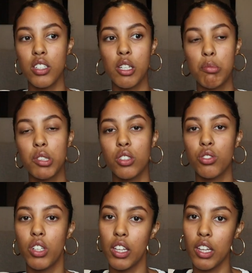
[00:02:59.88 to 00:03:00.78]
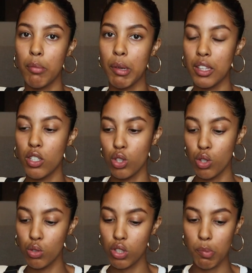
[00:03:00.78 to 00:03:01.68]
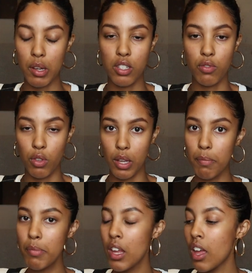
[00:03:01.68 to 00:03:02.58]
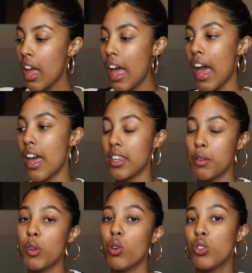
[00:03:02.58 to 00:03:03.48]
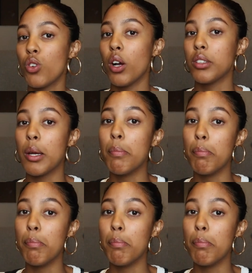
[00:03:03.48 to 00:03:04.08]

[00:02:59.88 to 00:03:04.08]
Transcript: assembled it together and made this huge space for them. And then we also got a